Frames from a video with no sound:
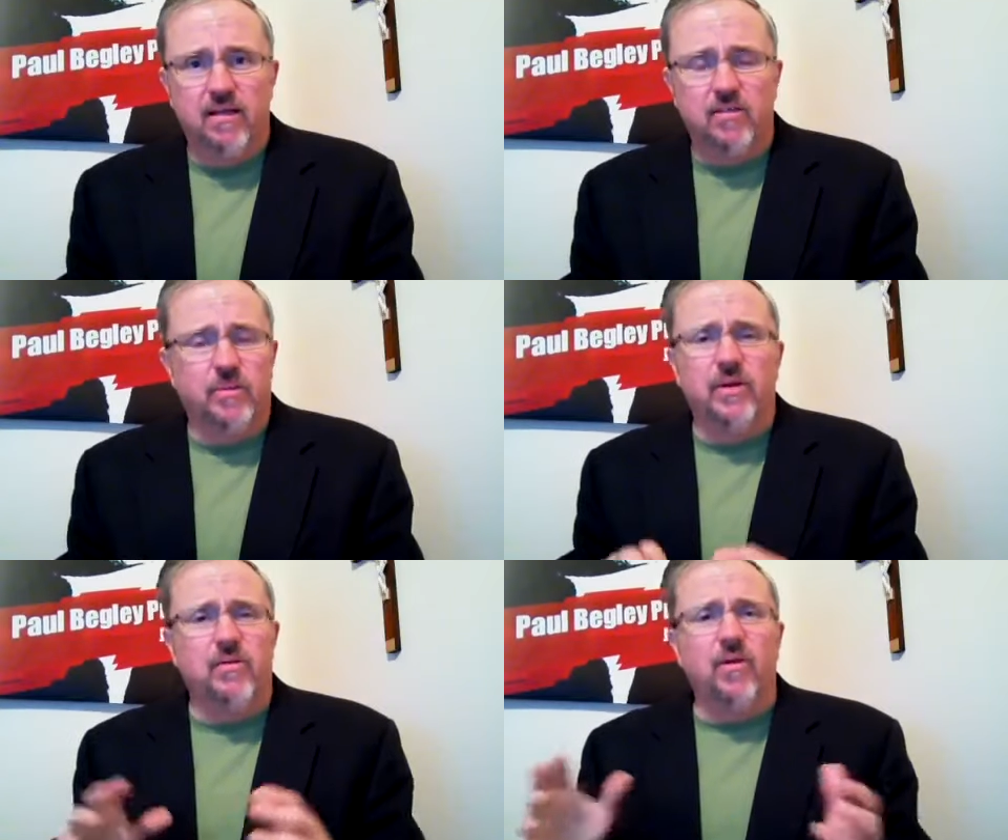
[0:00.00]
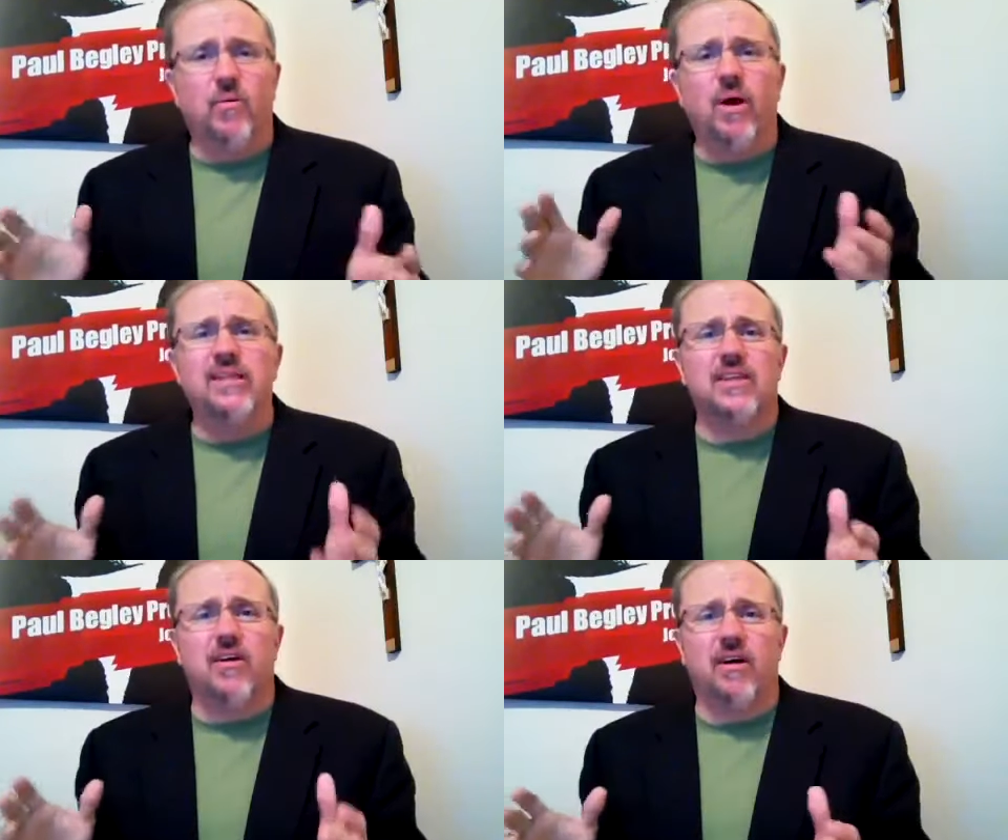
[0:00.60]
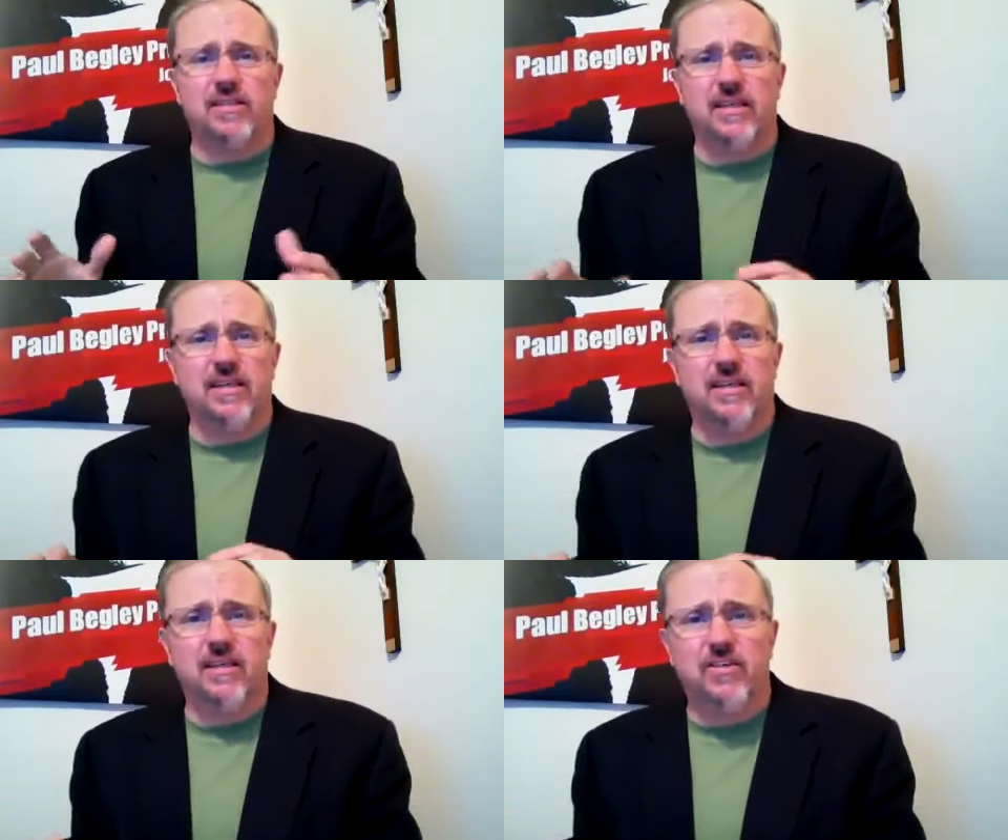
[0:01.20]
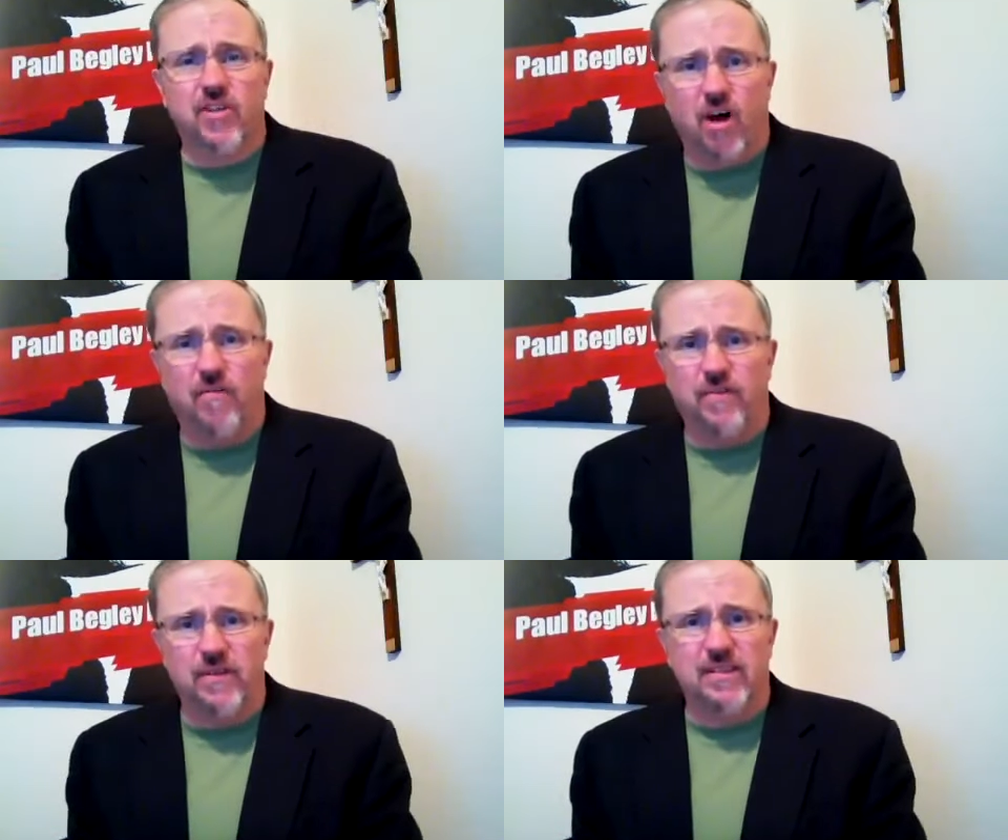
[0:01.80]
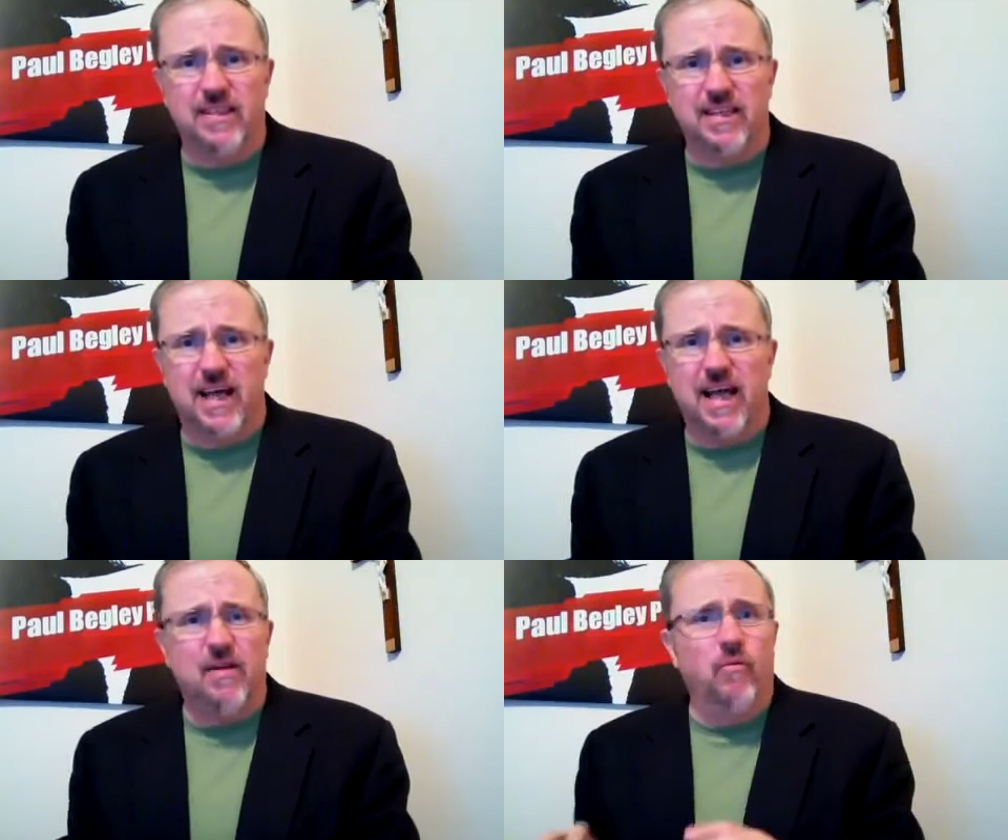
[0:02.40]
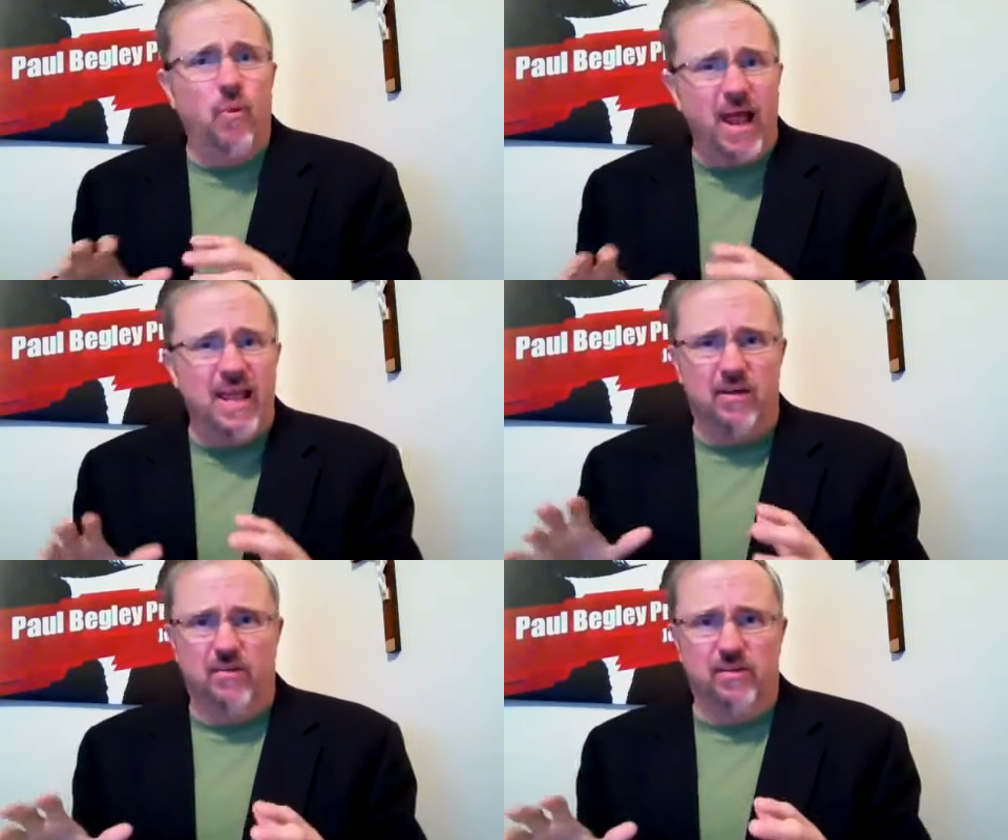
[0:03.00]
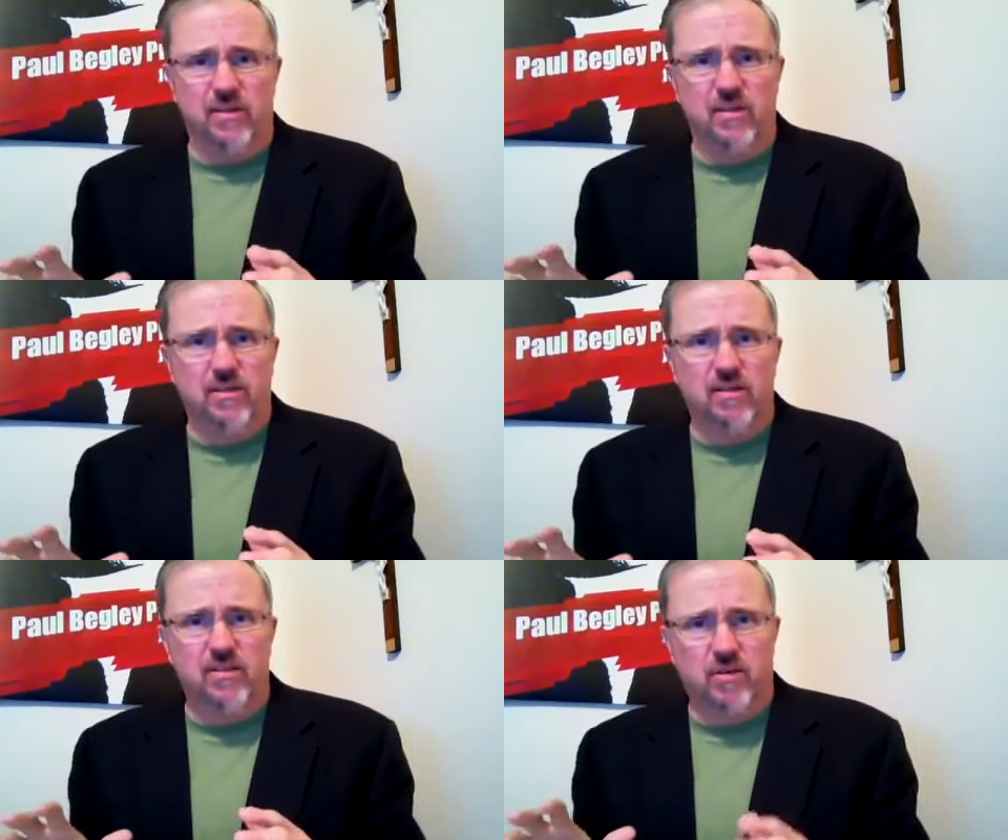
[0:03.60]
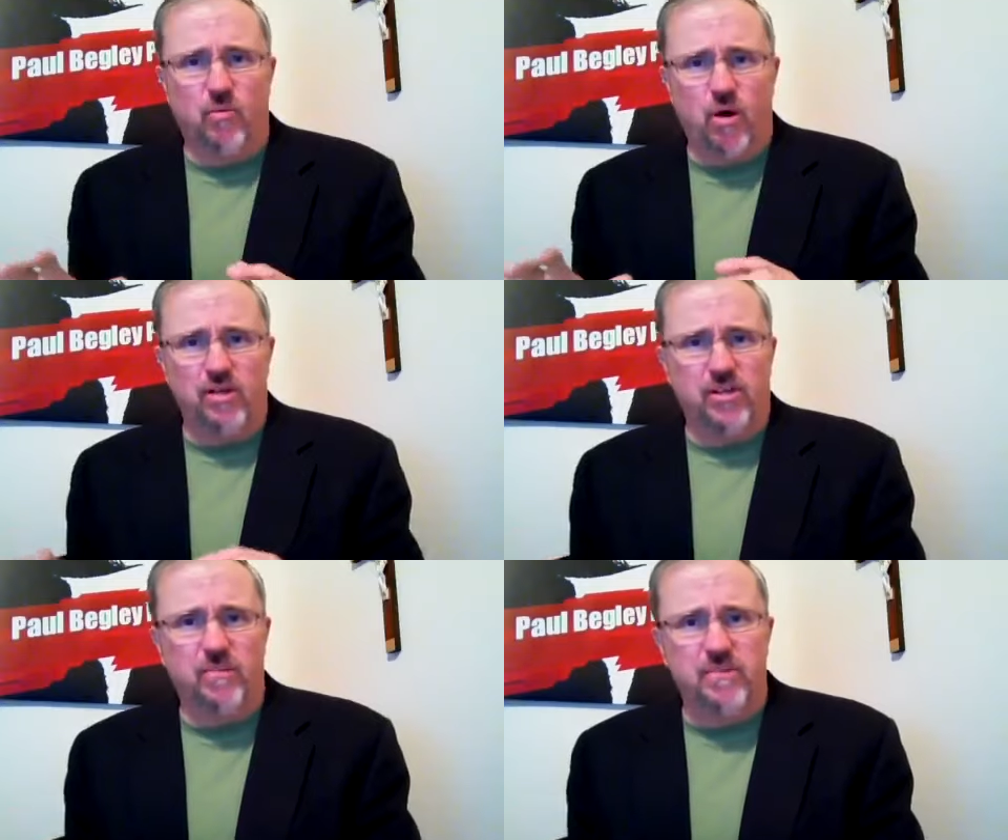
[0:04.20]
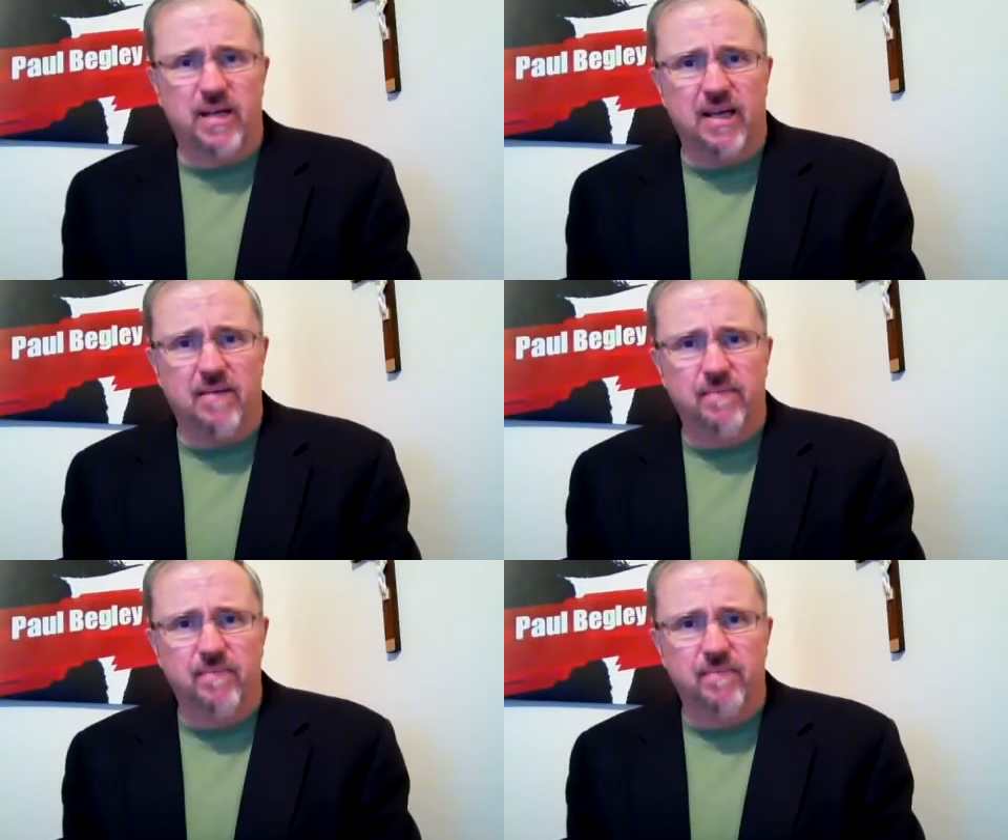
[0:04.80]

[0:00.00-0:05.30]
So we don't know what's causing dolphins to die, whales to wash up dead.